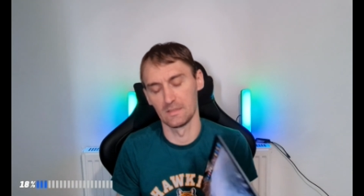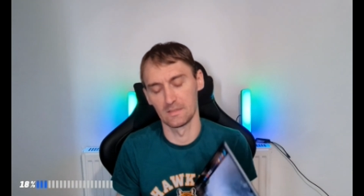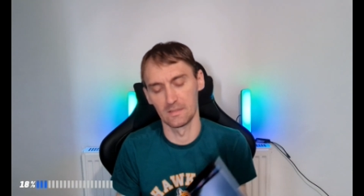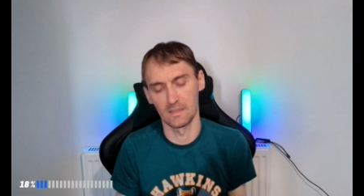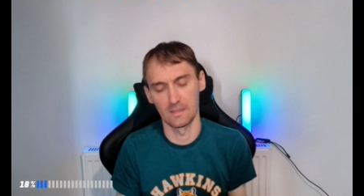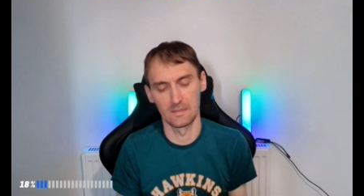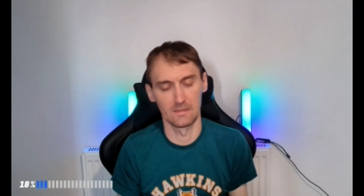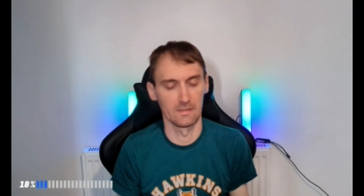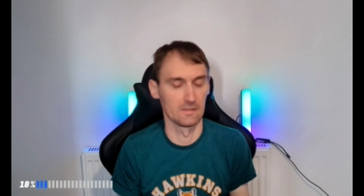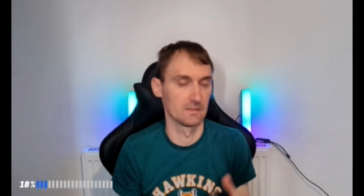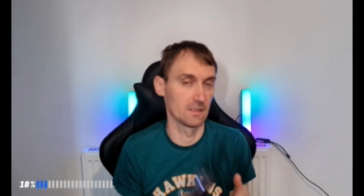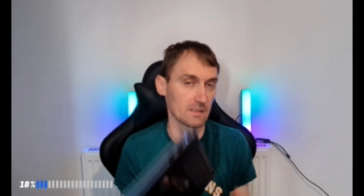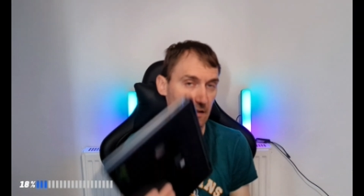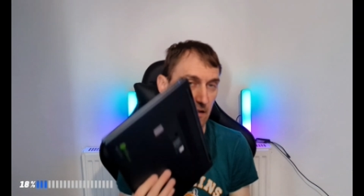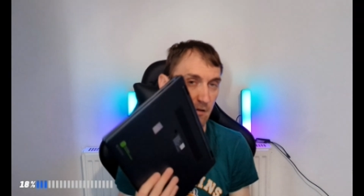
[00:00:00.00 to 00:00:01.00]
it's not
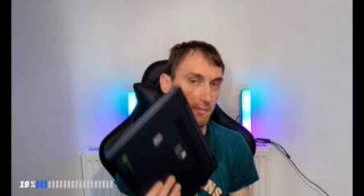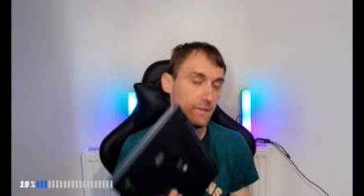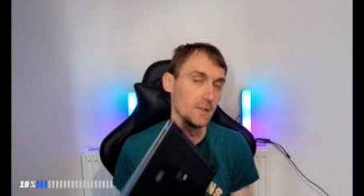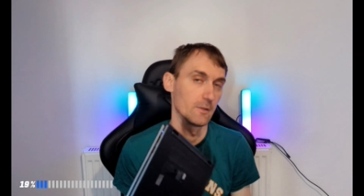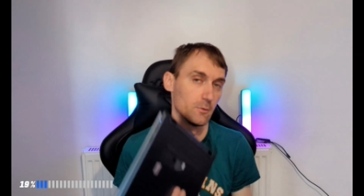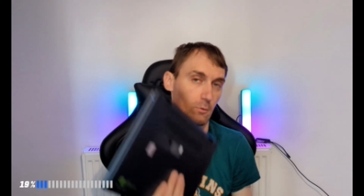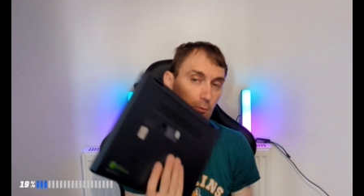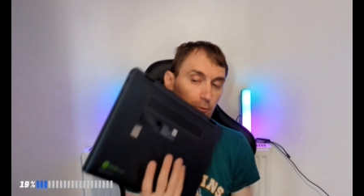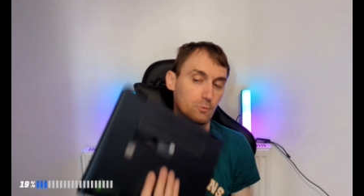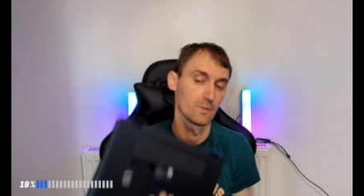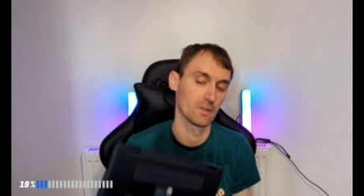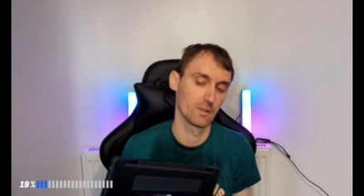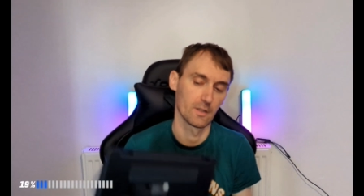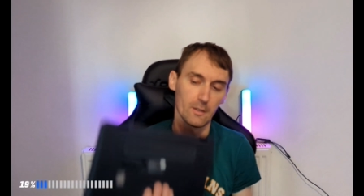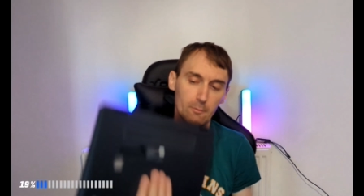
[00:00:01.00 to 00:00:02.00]
it's not heavy at all, you can